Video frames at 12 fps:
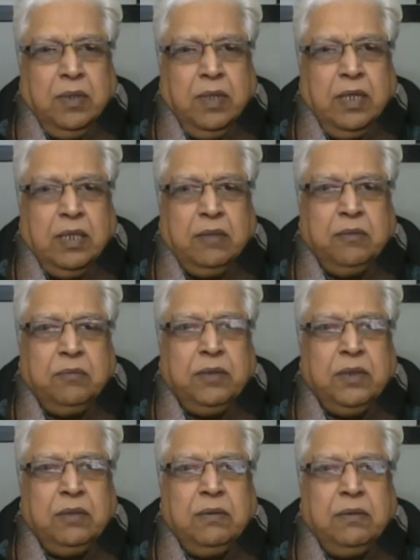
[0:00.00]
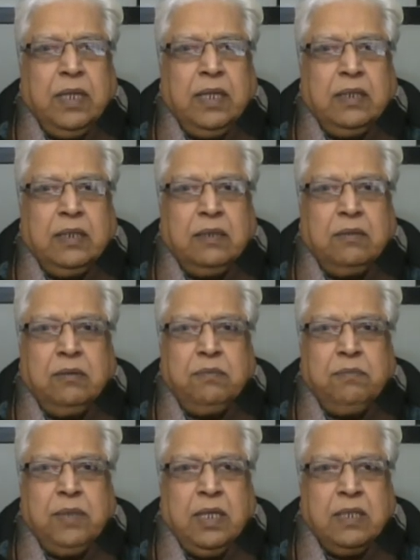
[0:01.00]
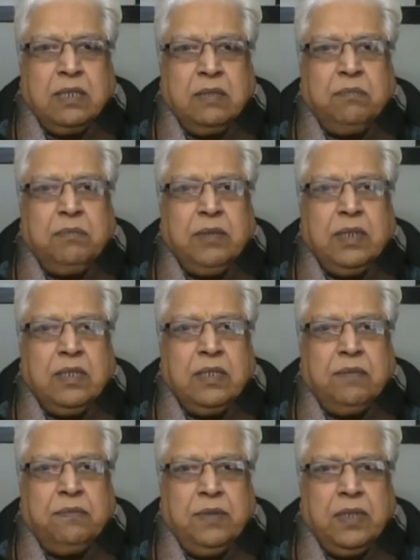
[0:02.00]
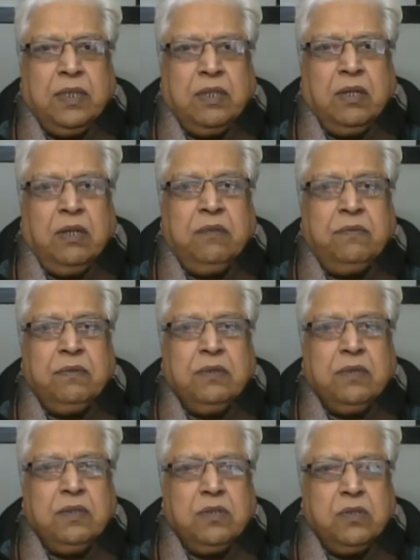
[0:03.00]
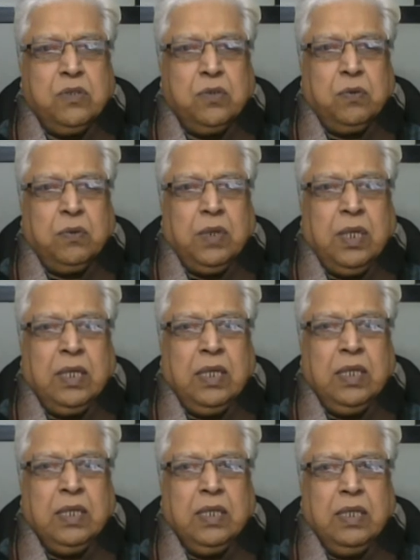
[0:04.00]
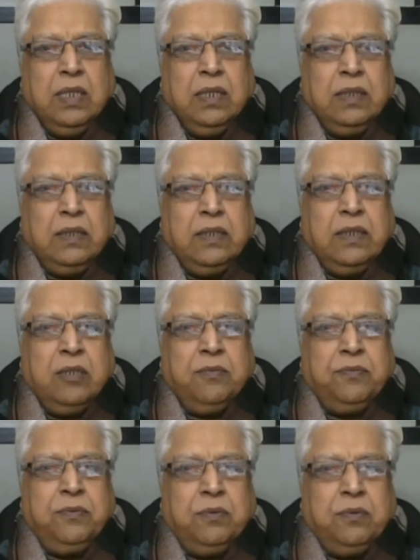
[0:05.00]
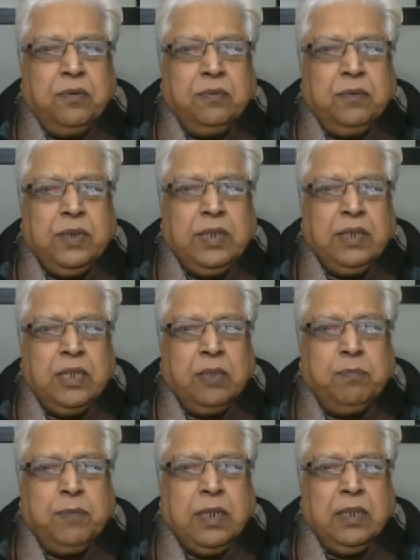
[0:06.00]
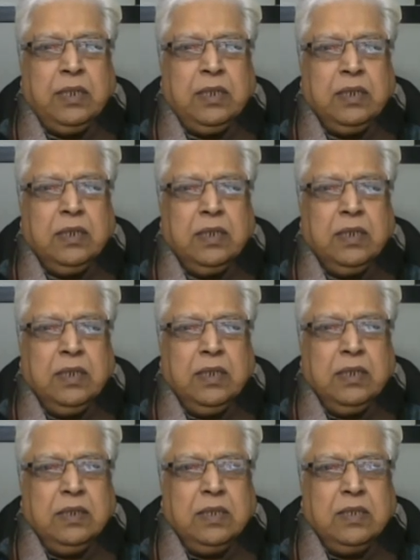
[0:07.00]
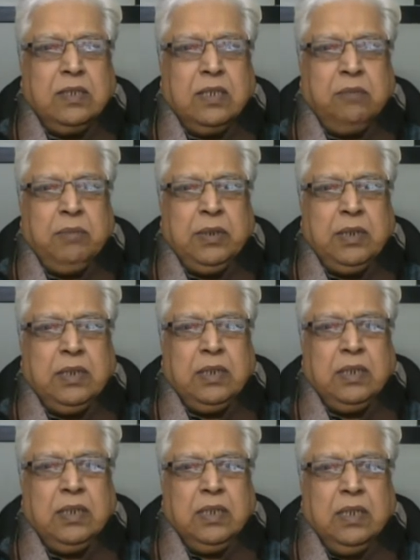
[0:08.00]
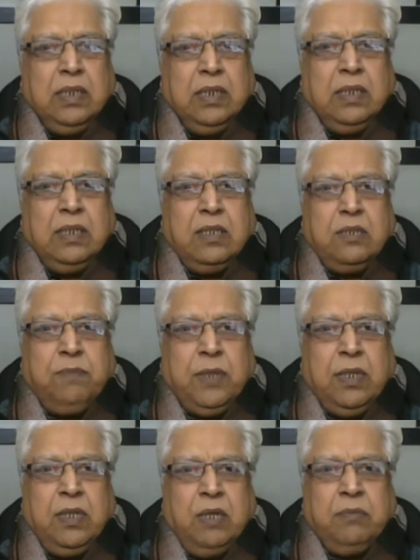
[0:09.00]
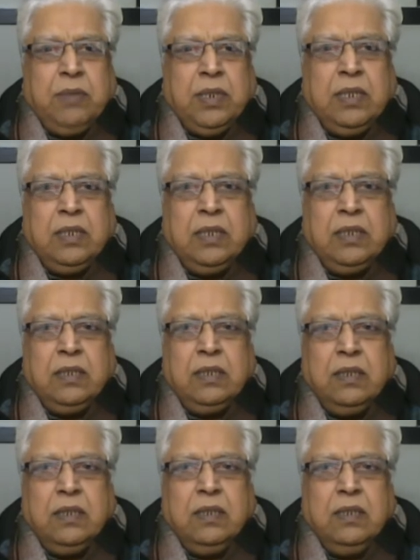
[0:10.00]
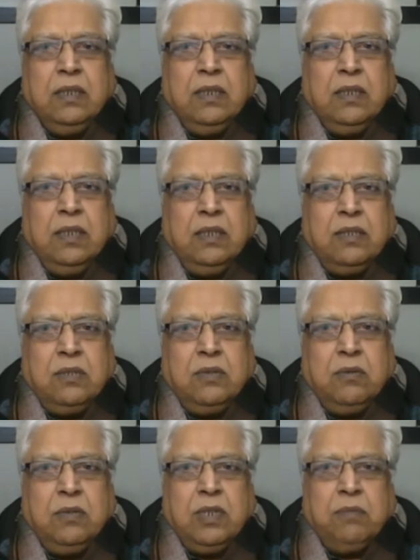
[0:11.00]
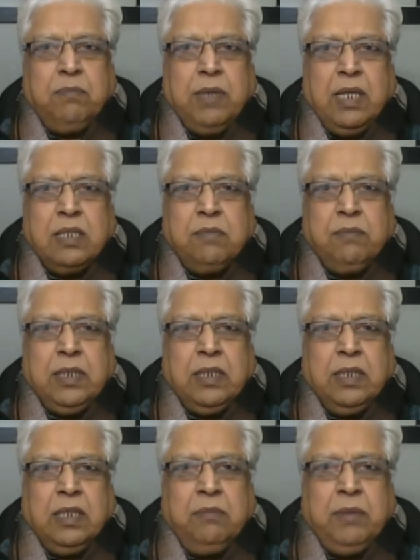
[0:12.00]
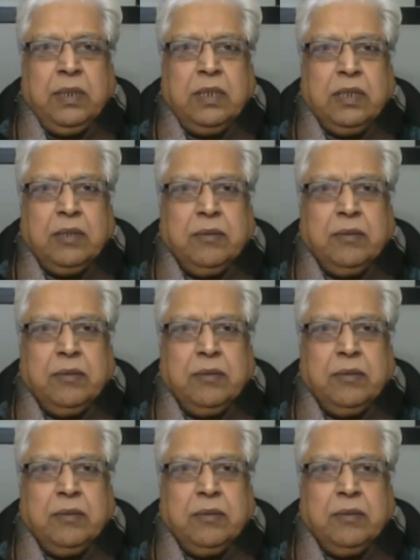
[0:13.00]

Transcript: And we know that acute miasm is a flare of psora. Therefore, we interpret this remedy is predominantly a psoric miasmatic remedy.